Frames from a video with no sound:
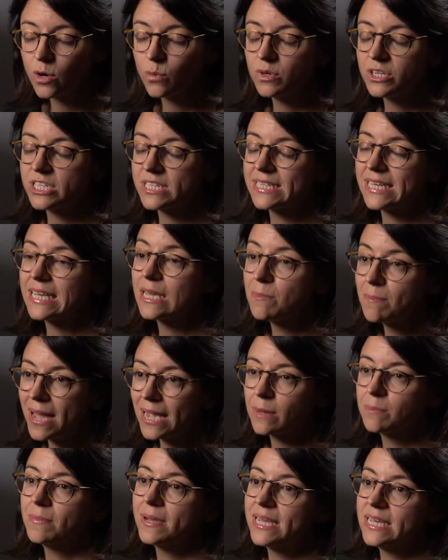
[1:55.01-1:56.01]
which is a
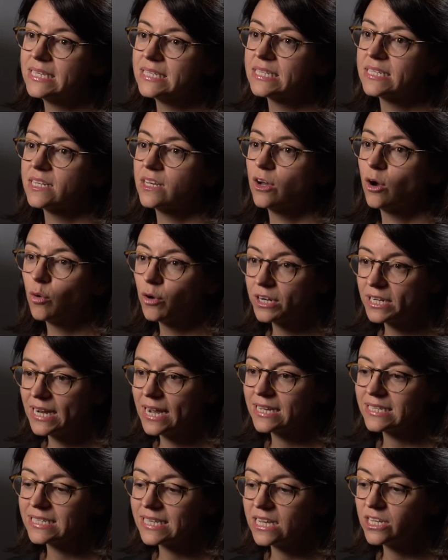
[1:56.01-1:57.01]
Quebec-based
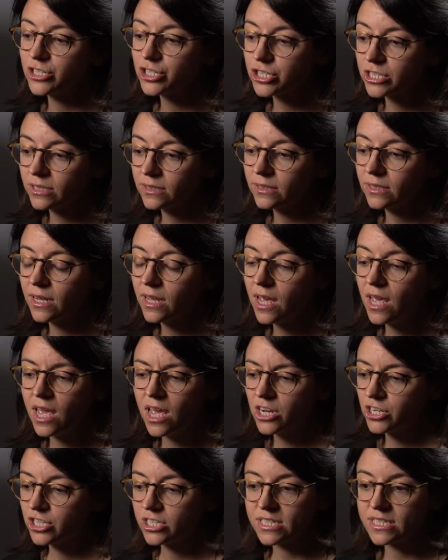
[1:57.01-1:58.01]
organization.
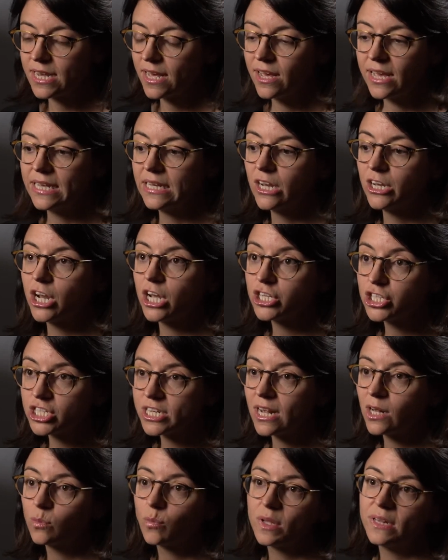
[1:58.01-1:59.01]
Just in a
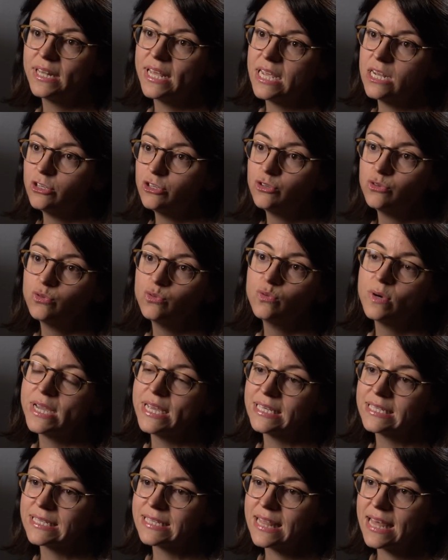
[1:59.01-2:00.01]
nutshell, what they do
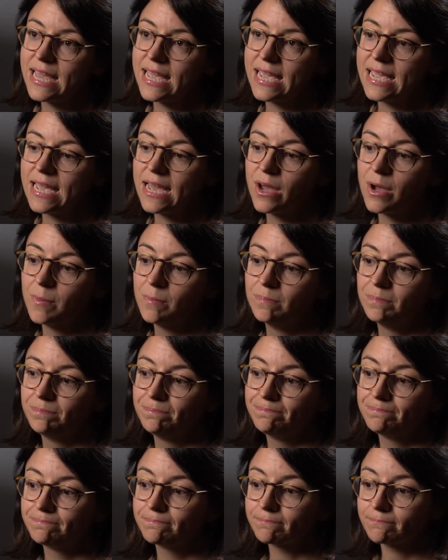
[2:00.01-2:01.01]
is they
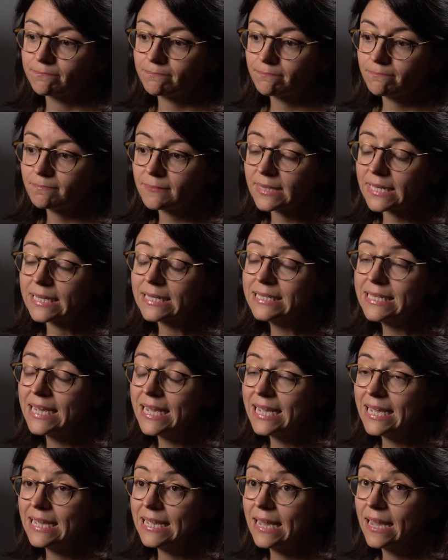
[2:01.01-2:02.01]

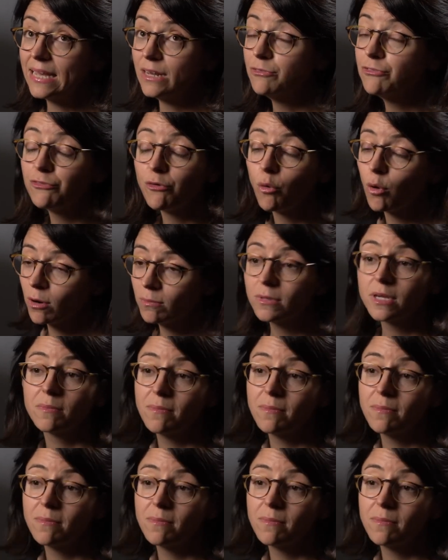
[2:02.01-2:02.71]
inform